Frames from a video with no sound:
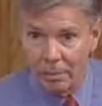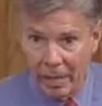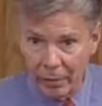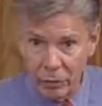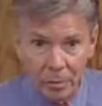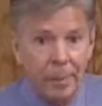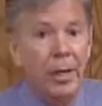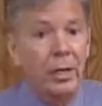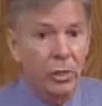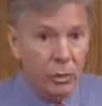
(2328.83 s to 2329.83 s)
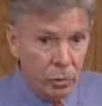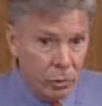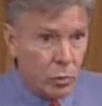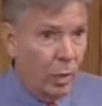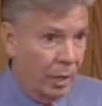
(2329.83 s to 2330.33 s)
bathroom I'm going to
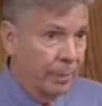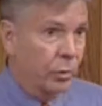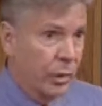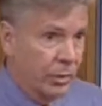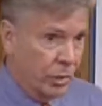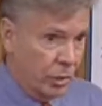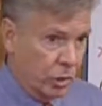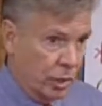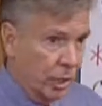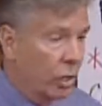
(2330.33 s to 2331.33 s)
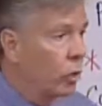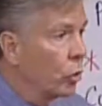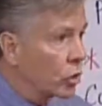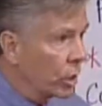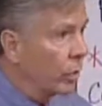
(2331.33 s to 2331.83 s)
use while I'm transitioning.
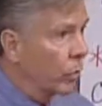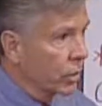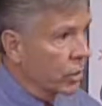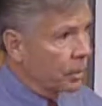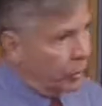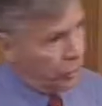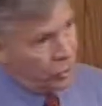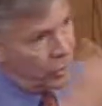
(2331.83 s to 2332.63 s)
Usually once the person